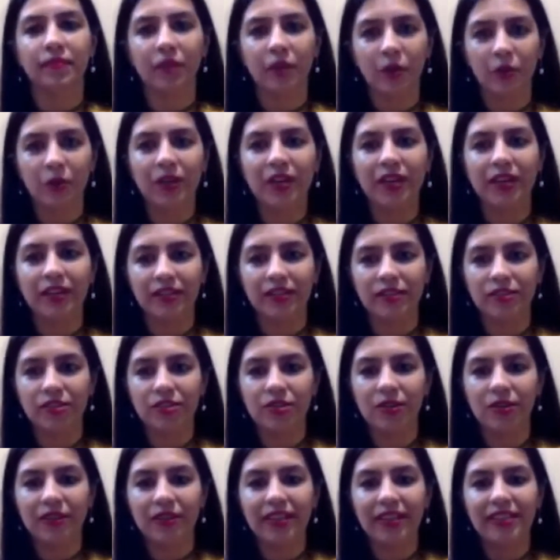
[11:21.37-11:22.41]
Okay,
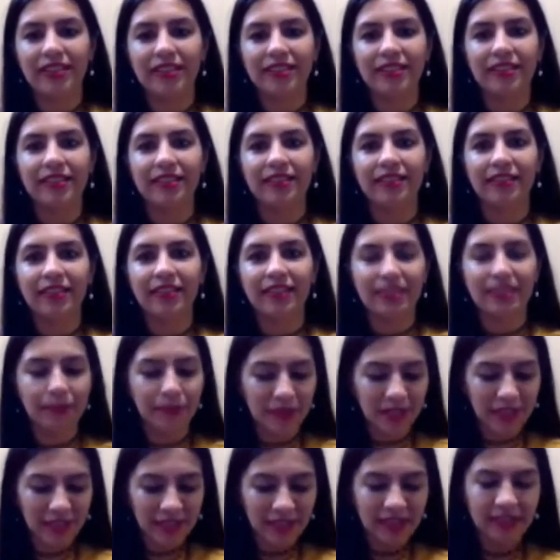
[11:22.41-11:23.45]
sure. That's
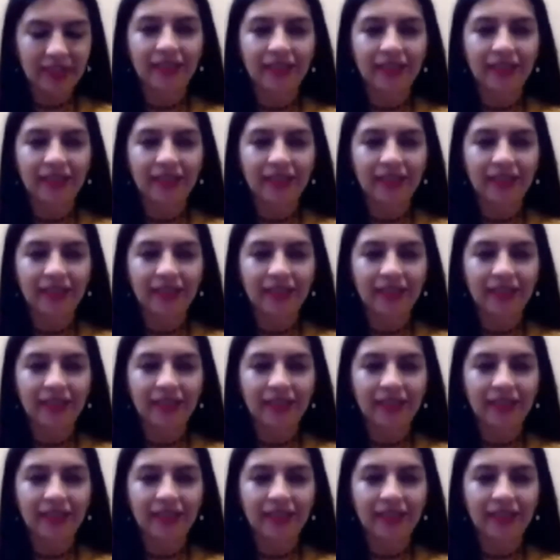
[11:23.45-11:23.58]
brilliant.